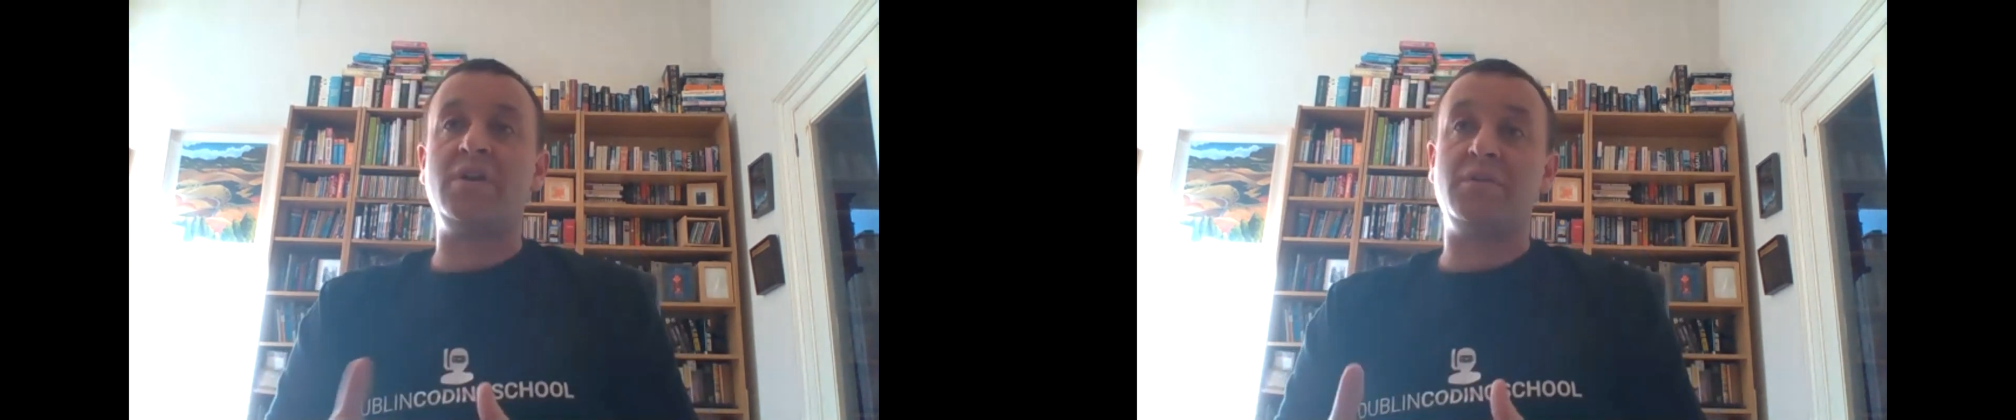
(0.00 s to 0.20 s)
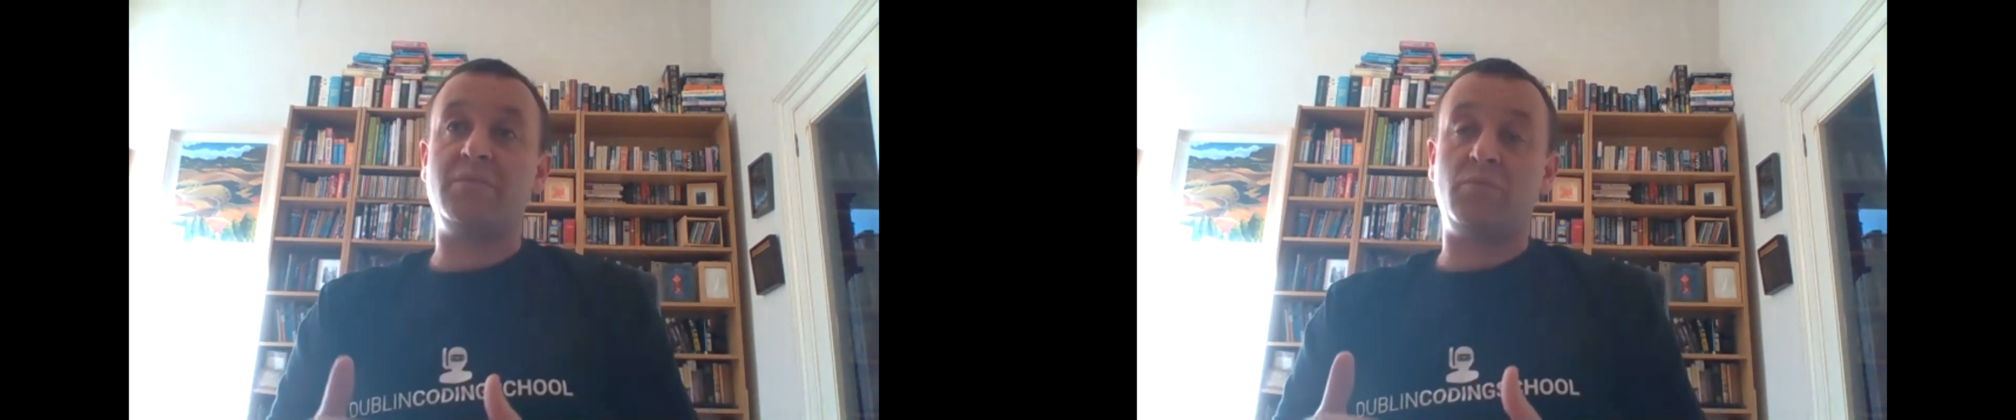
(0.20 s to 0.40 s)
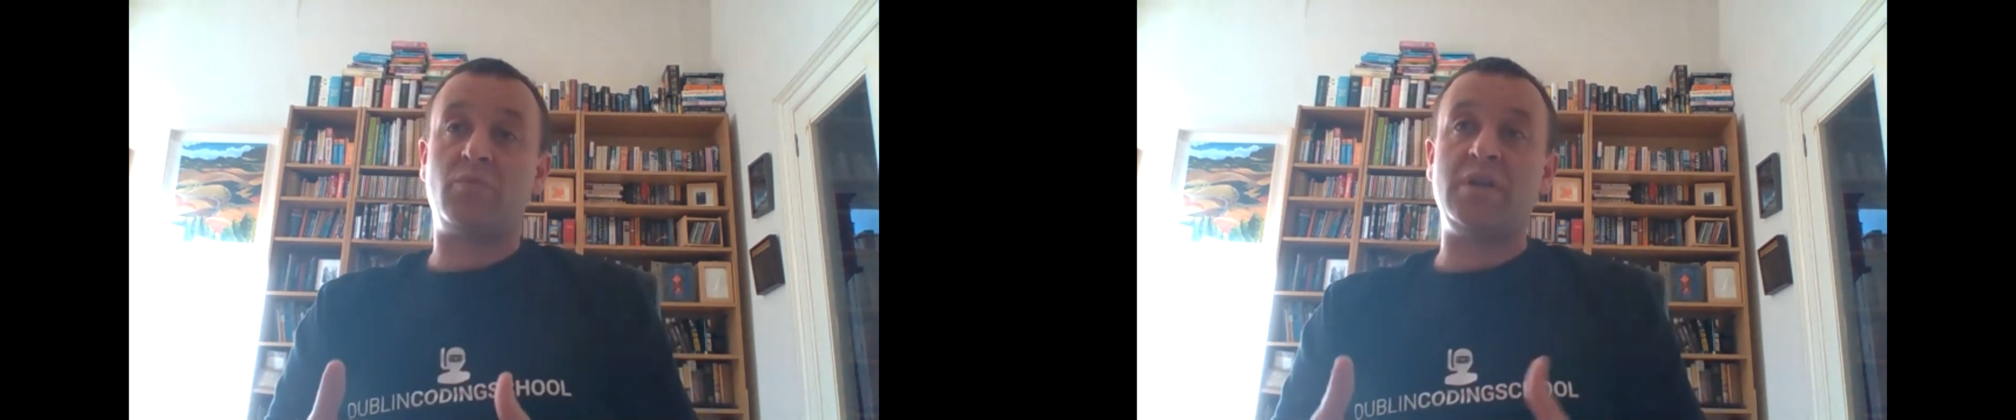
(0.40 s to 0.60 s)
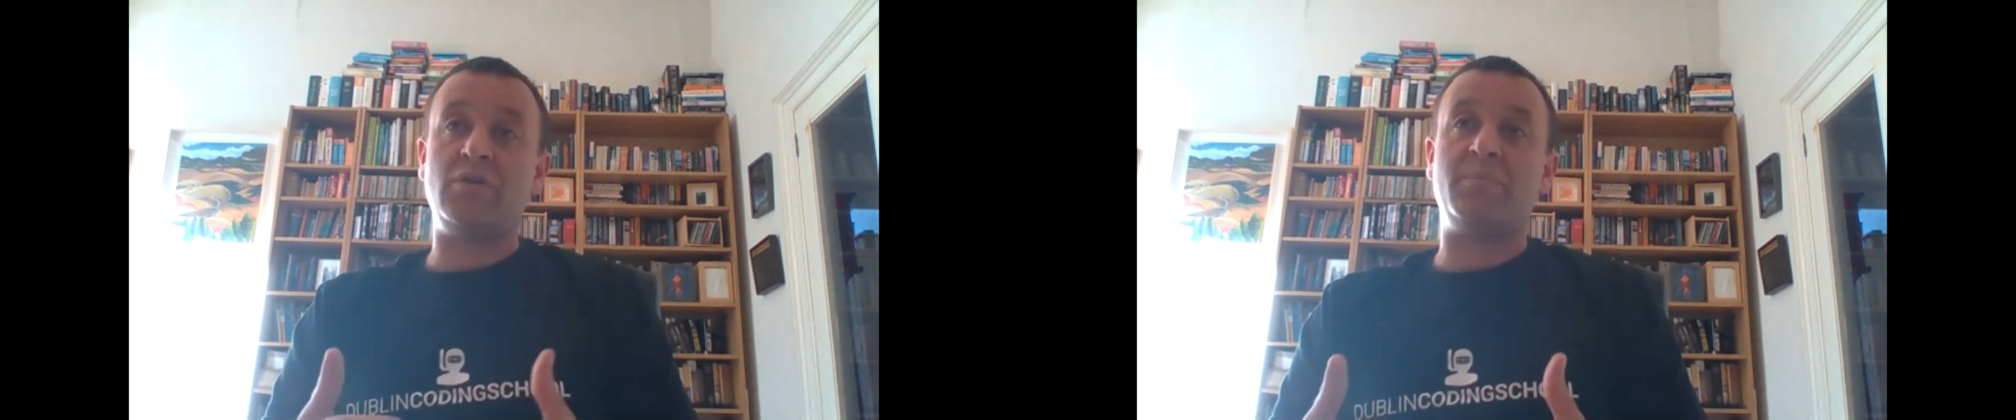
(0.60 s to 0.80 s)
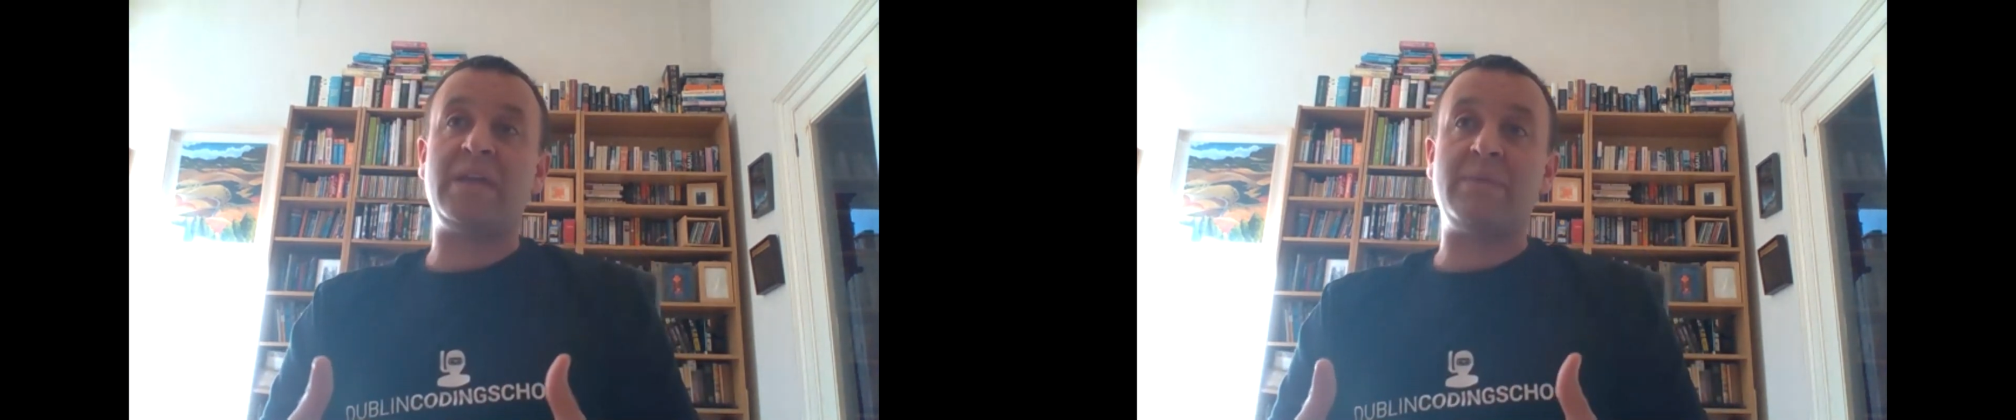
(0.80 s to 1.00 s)
where
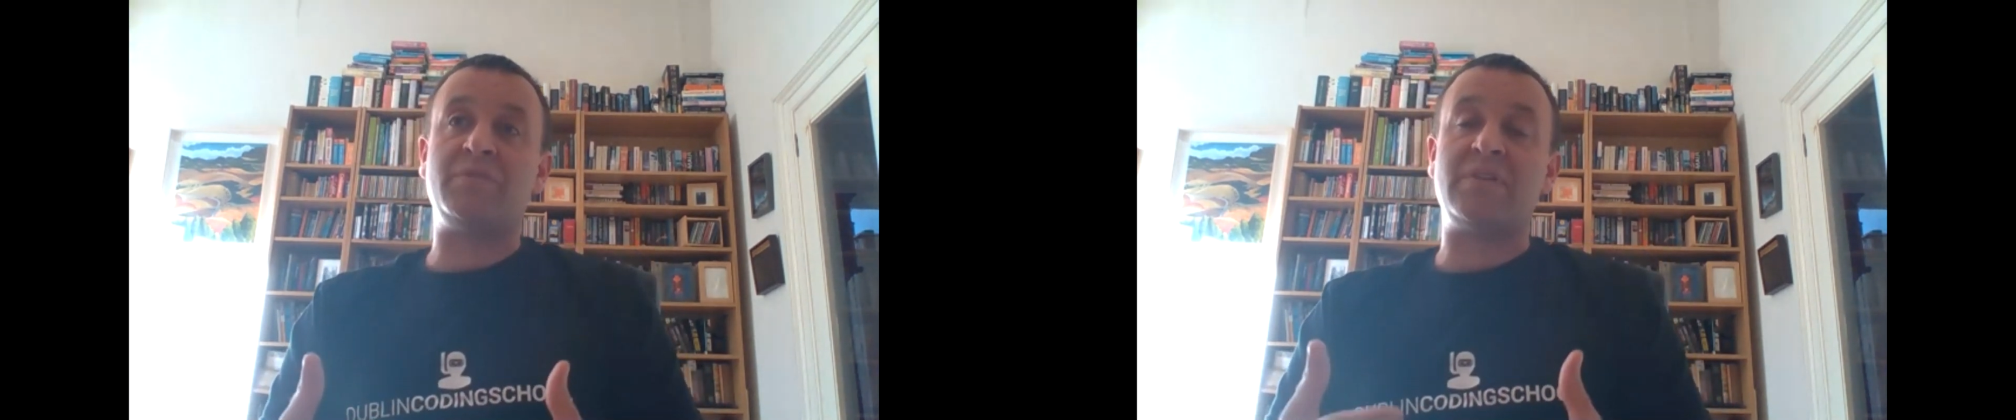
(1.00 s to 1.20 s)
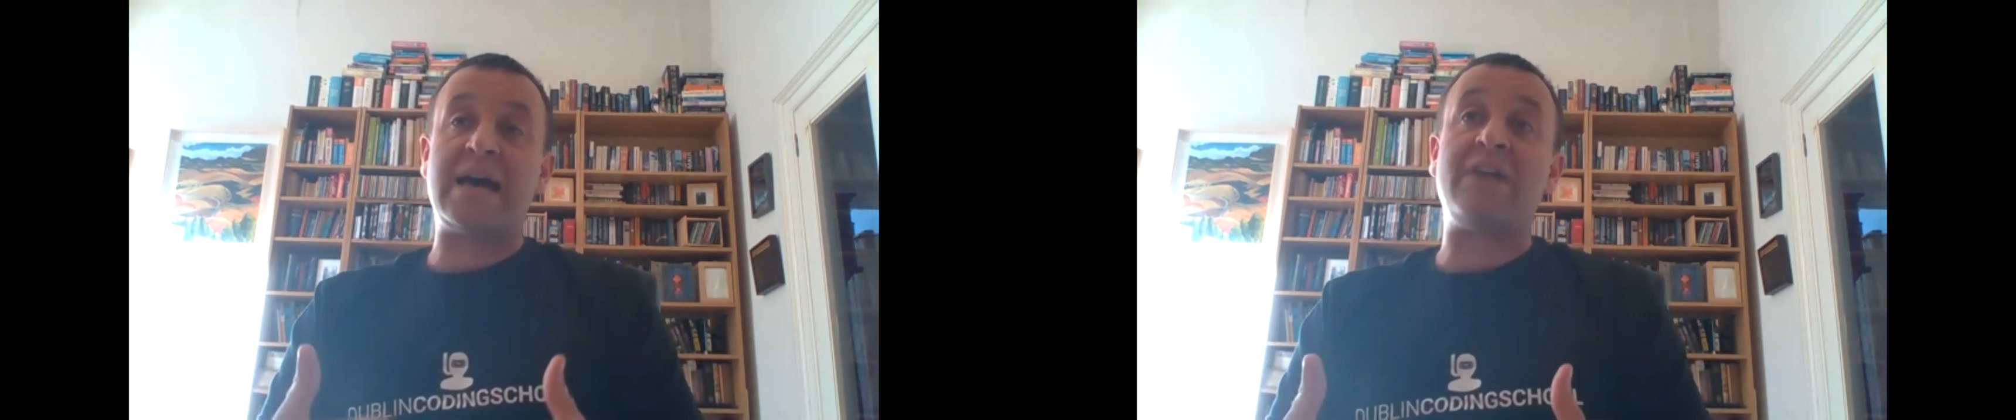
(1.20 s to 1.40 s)
you'll be able to